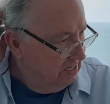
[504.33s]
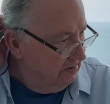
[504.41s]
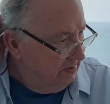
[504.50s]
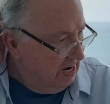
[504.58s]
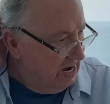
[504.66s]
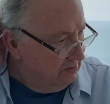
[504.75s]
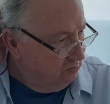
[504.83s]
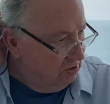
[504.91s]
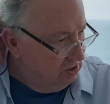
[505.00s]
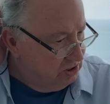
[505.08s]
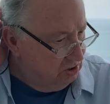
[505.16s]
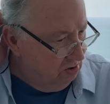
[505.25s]
I mean, I
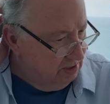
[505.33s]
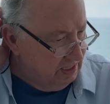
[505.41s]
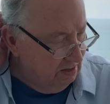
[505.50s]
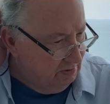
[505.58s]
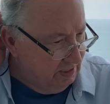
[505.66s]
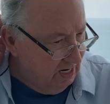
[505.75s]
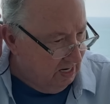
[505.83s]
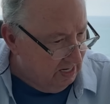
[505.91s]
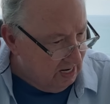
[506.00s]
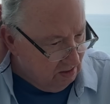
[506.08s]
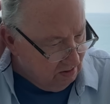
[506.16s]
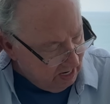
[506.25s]
wear shorts every day, and
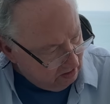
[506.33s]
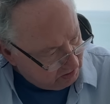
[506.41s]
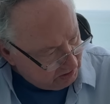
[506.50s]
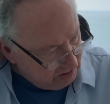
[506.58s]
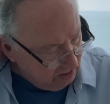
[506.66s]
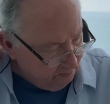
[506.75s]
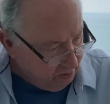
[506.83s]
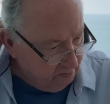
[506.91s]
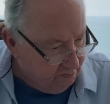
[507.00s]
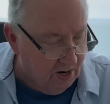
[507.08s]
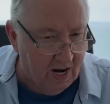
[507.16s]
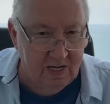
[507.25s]
I don't have zippered
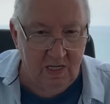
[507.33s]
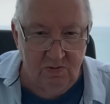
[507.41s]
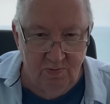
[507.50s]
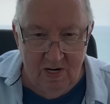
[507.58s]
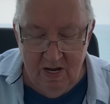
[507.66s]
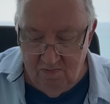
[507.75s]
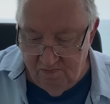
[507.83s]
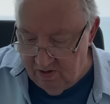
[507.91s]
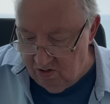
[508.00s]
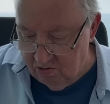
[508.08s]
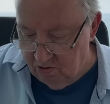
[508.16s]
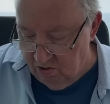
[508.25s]
pockets, but I have
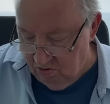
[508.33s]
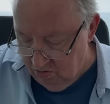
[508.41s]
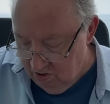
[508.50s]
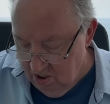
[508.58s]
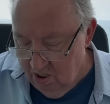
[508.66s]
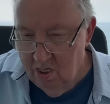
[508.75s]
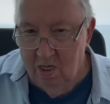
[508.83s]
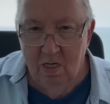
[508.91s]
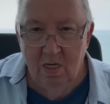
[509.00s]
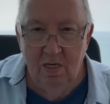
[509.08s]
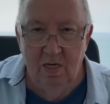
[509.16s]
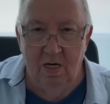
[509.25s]
Velcro,
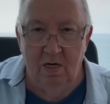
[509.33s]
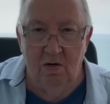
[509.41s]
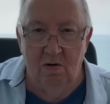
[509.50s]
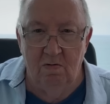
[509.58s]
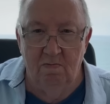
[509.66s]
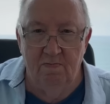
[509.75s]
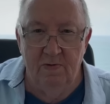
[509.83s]
you know.